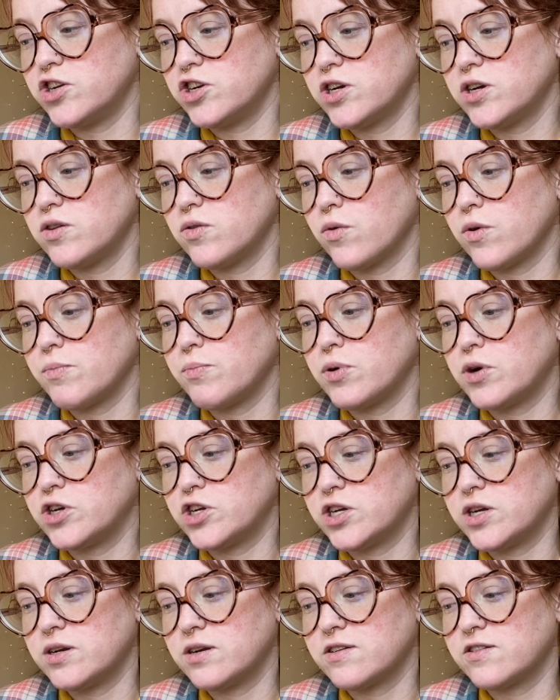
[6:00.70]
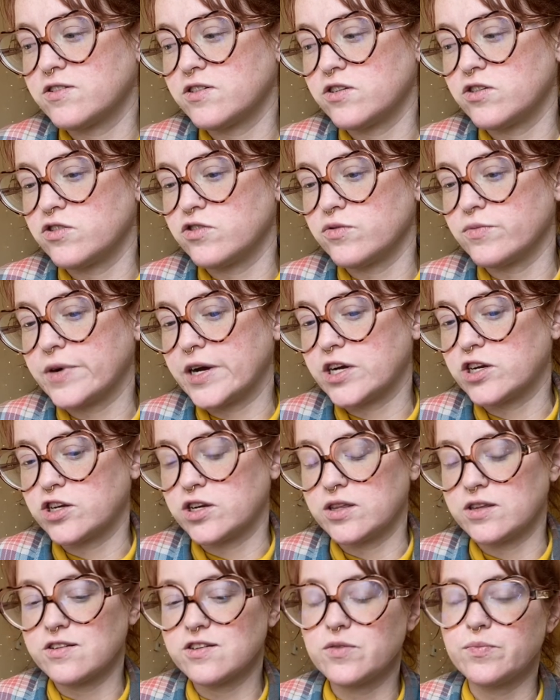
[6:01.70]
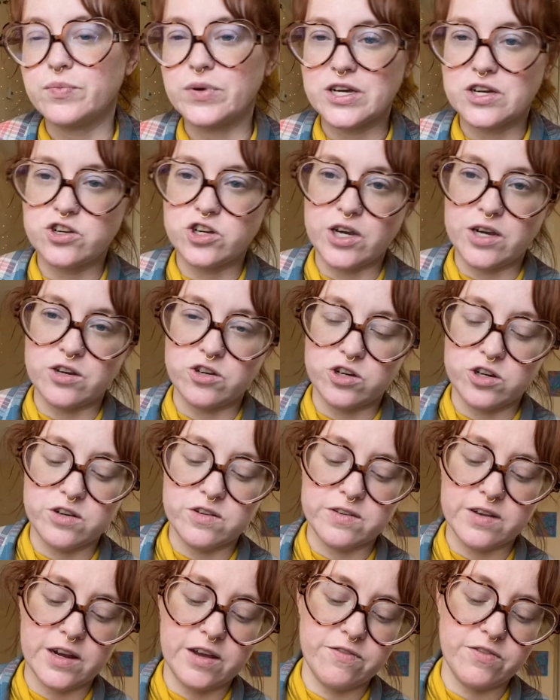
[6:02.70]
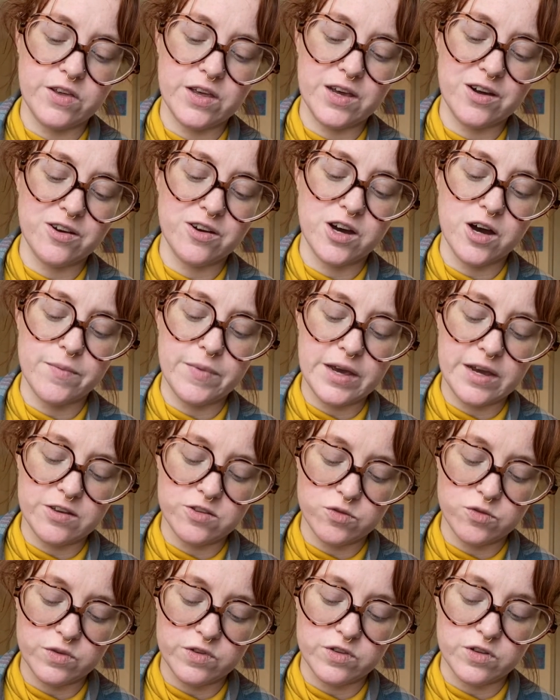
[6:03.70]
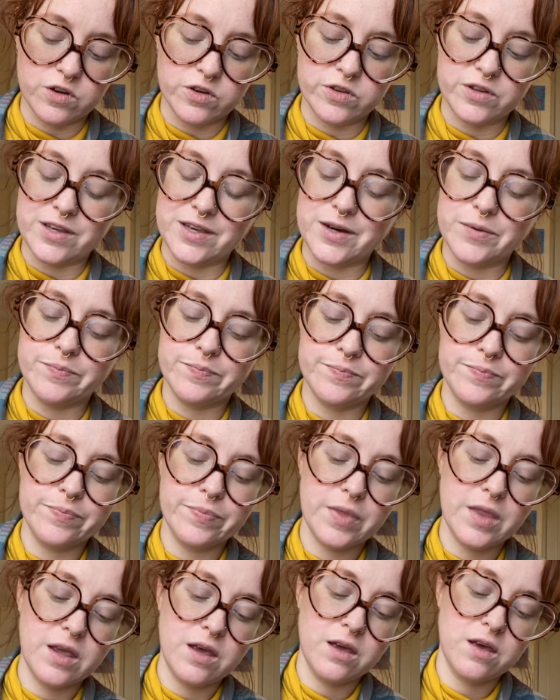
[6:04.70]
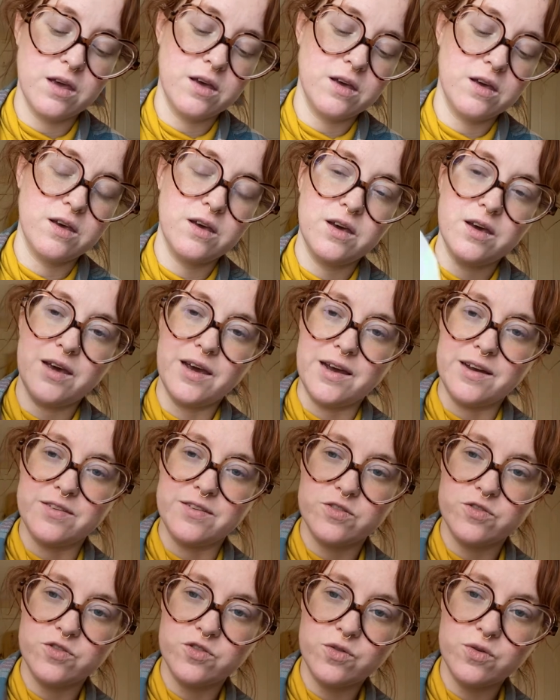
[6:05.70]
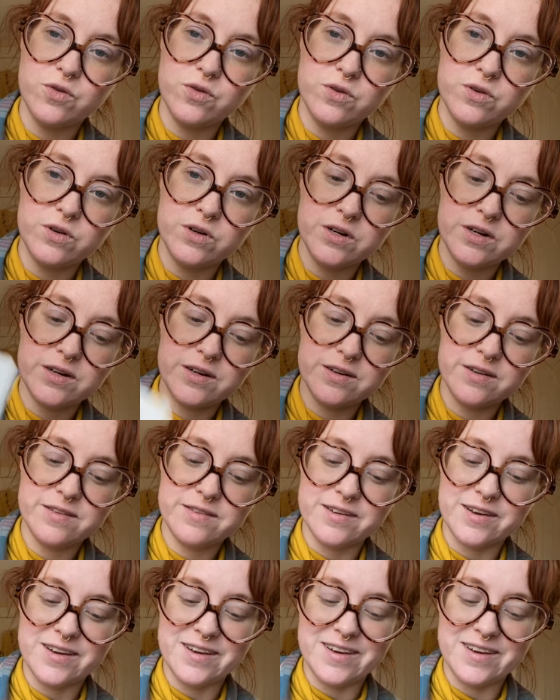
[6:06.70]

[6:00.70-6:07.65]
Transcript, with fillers: it or push it in a certain direction. These are big changes that I feel like are coming as a result. Yep. Ace of Swords.